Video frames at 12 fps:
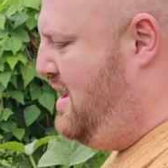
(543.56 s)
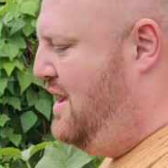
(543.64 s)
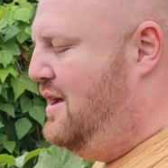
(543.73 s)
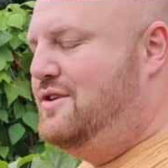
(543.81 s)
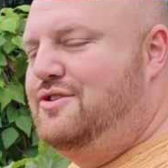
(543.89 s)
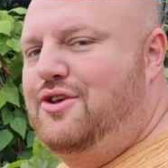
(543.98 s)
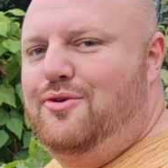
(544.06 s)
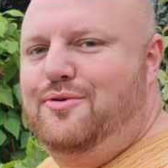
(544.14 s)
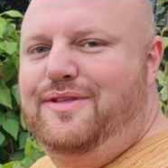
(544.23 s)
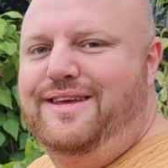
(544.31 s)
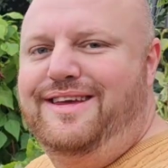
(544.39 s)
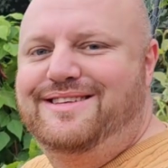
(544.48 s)
So
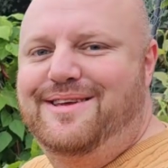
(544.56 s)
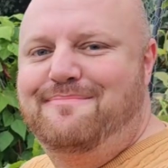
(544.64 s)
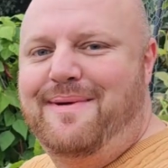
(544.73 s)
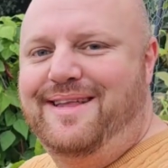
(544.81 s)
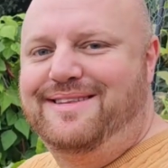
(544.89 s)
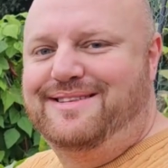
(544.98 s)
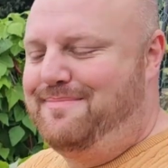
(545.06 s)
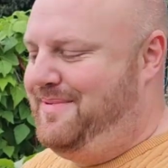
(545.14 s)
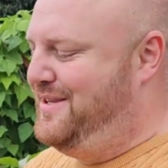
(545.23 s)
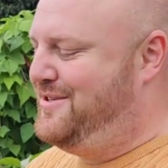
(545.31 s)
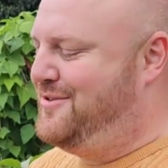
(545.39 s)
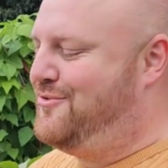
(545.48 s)
these are meant to be
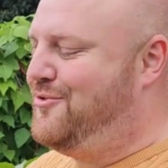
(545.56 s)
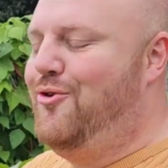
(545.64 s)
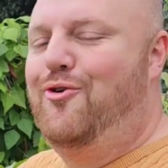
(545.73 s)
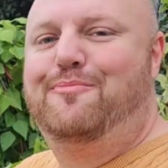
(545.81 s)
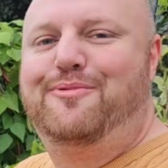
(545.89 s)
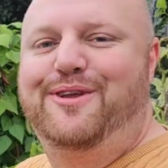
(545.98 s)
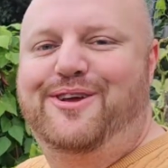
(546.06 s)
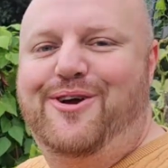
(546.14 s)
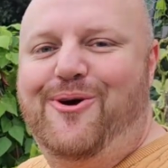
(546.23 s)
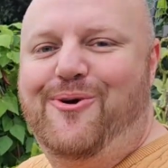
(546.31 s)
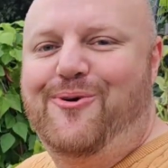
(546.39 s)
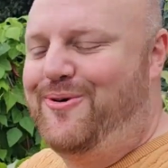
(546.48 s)
strawberry
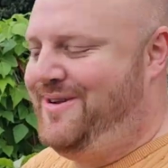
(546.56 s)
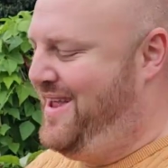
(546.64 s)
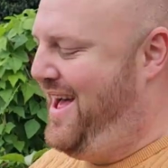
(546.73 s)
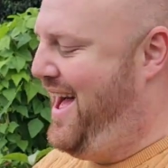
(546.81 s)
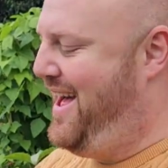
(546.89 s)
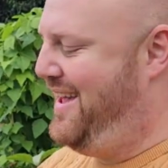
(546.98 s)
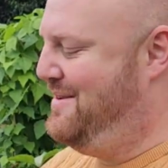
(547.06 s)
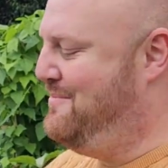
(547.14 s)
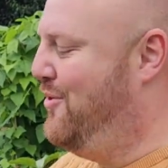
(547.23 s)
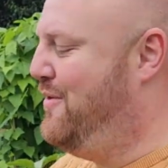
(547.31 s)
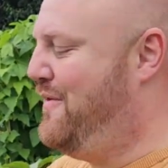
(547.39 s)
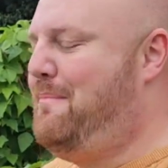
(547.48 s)
corn and
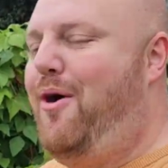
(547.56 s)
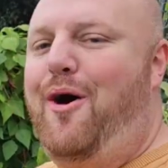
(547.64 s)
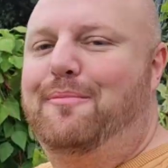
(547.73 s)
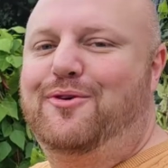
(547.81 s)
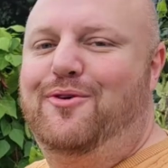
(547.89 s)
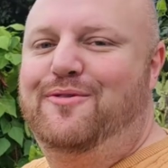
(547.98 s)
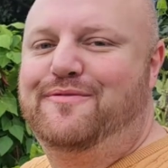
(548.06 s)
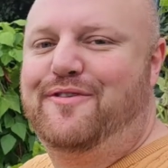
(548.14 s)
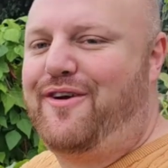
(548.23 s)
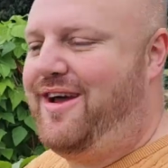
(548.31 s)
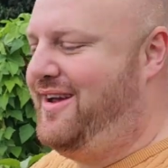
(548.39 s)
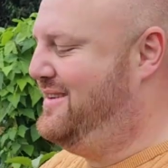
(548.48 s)
more of a popcorn
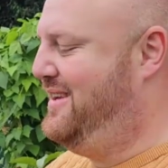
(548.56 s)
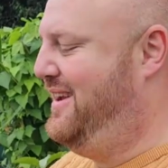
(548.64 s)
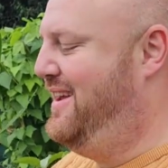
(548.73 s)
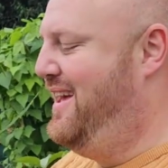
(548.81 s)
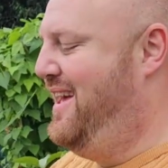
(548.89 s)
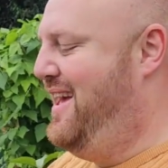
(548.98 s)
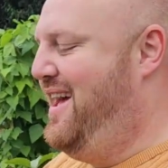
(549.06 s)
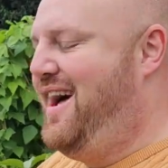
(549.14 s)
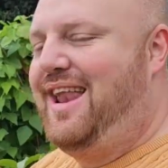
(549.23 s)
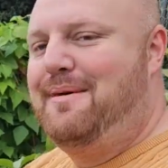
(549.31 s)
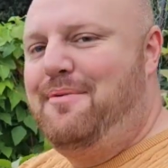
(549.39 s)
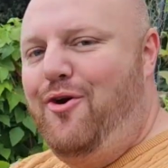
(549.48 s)
variety,
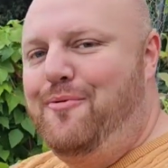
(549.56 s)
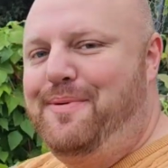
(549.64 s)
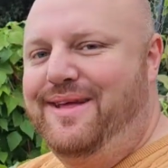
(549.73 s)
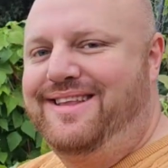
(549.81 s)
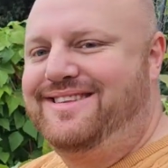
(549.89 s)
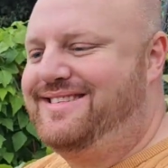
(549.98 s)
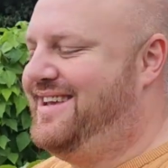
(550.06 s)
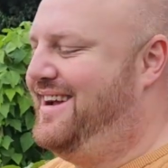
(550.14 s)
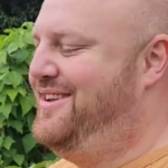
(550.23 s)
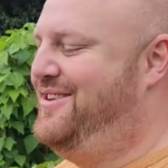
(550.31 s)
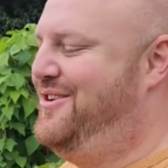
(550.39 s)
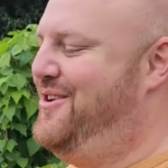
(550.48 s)
and I'm hoping
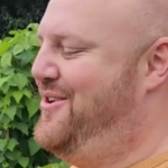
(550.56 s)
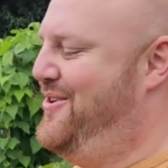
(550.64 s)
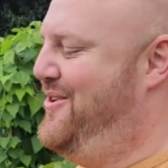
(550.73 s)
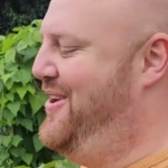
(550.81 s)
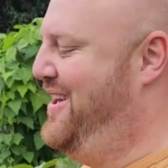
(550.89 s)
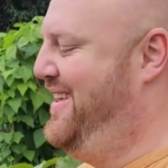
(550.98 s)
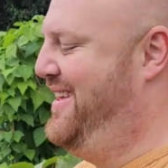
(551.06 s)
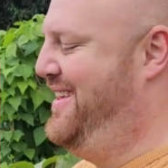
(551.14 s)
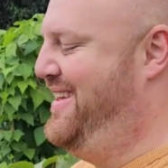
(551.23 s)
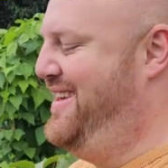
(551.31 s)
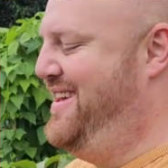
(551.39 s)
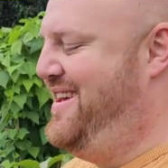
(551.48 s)
inside here
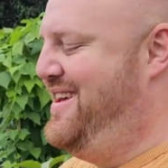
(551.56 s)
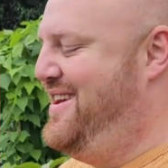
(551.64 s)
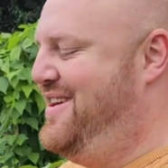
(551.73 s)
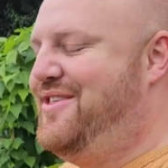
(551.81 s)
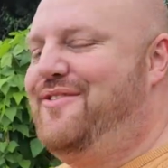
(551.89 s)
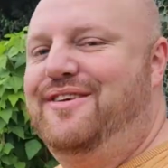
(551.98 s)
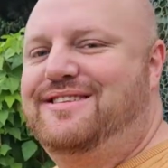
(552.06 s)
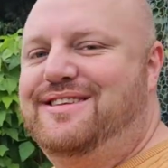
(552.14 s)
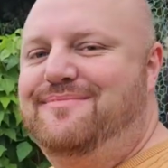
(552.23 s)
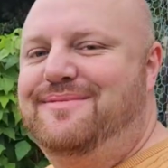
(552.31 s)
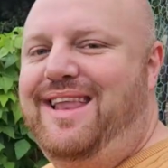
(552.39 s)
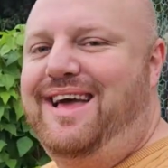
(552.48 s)
there is
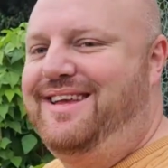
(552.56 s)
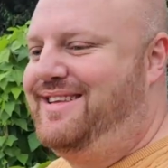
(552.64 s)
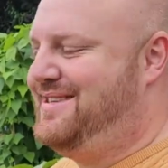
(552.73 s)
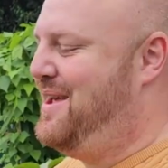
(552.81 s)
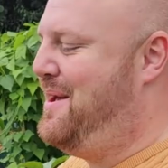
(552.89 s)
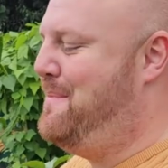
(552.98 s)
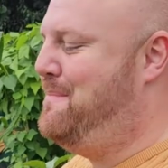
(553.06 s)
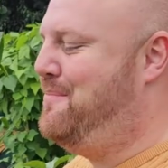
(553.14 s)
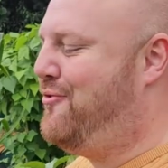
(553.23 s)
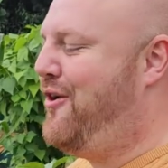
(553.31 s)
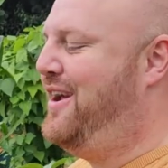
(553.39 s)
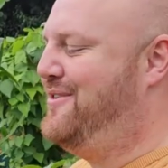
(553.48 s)
some nice
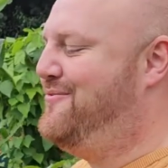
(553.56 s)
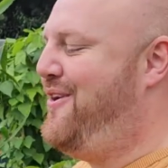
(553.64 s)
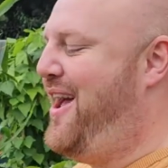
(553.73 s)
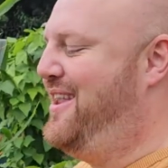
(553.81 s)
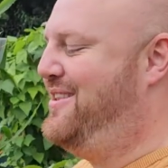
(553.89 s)
bright red